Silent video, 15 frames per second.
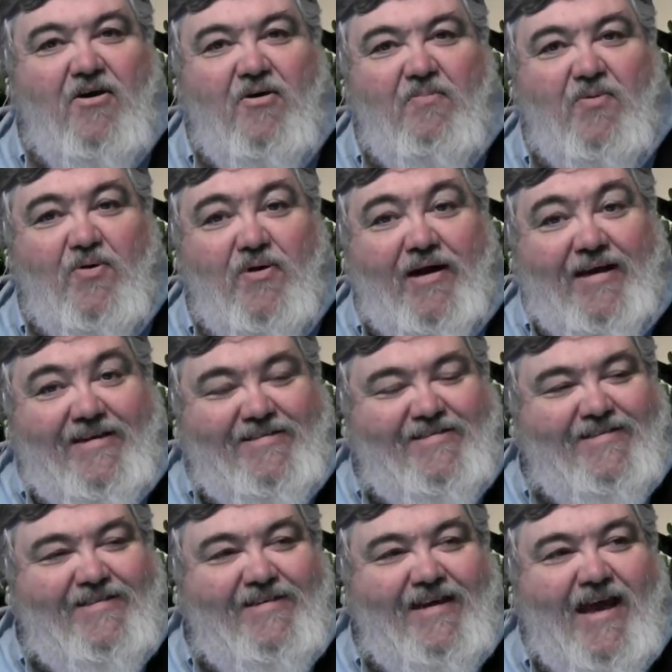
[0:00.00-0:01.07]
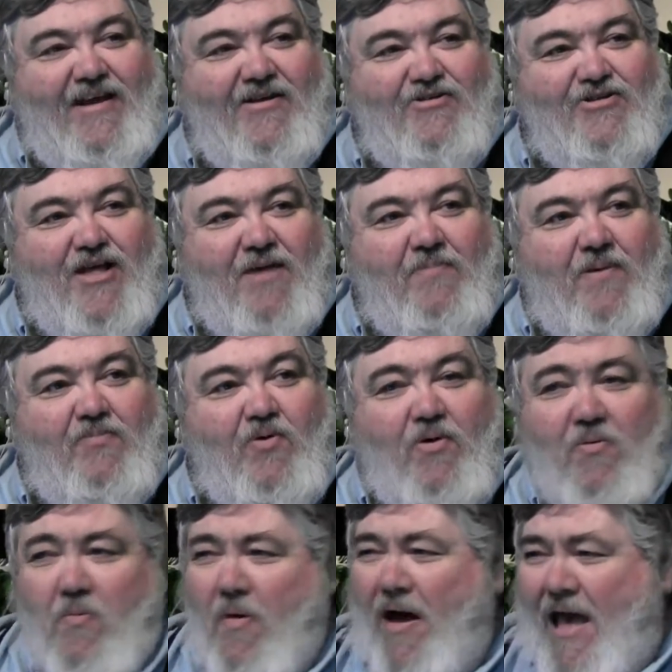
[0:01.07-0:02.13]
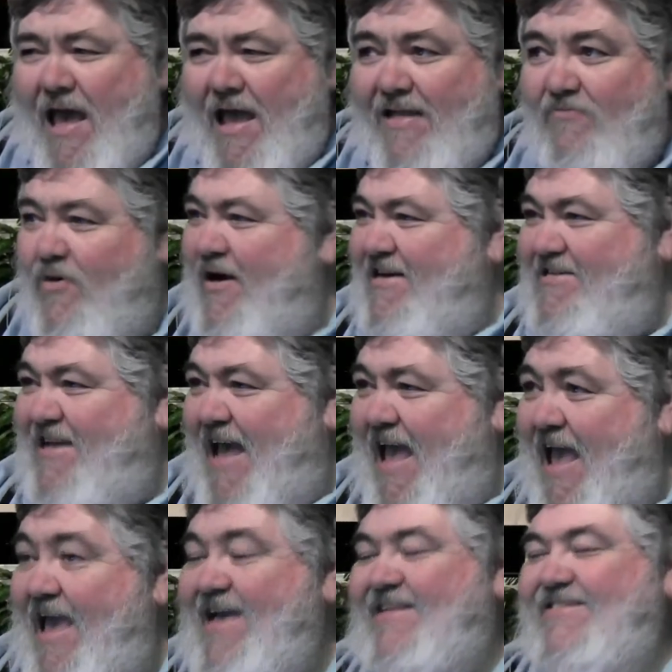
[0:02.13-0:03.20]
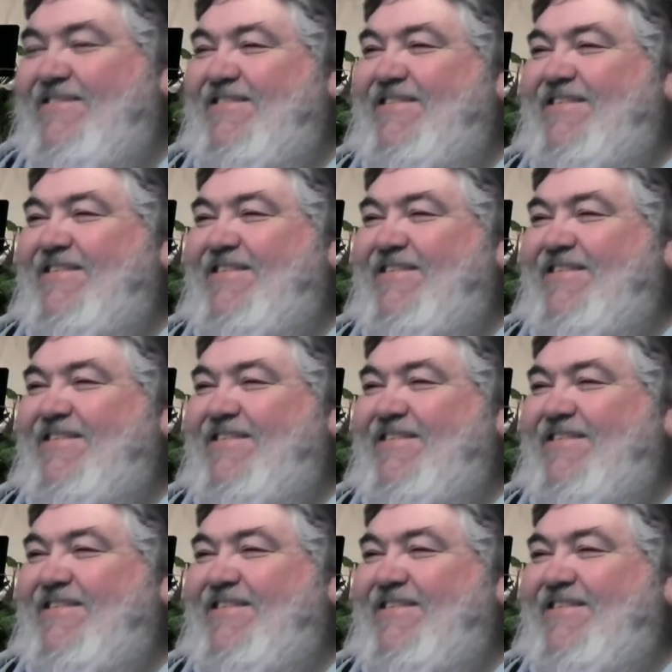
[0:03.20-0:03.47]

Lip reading: Oh, boy. I know there's a lot of people going, what? What'd he say?